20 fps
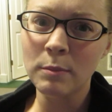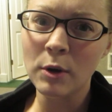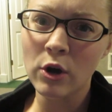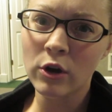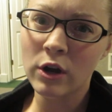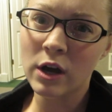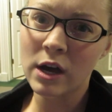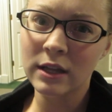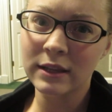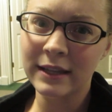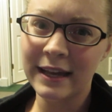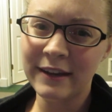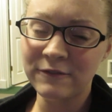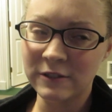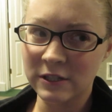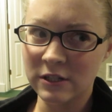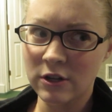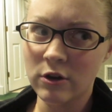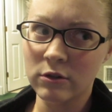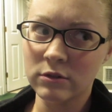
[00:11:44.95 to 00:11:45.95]
ball got
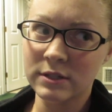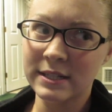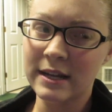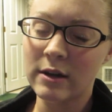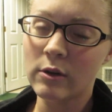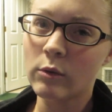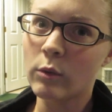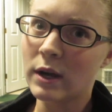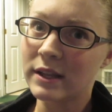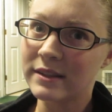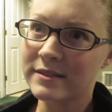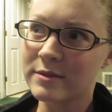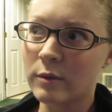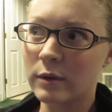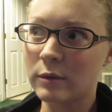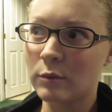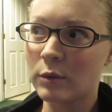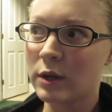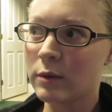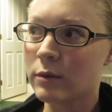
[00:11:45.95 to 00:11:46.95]
left in a hotel once
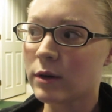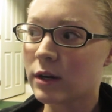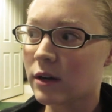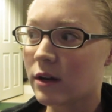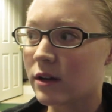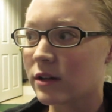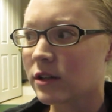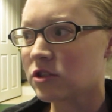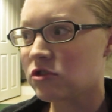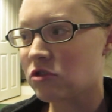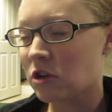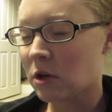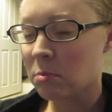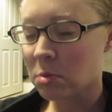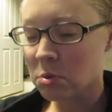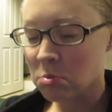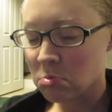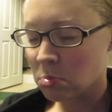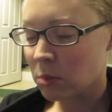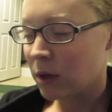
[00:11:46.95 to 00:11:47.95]
when we were on a trip.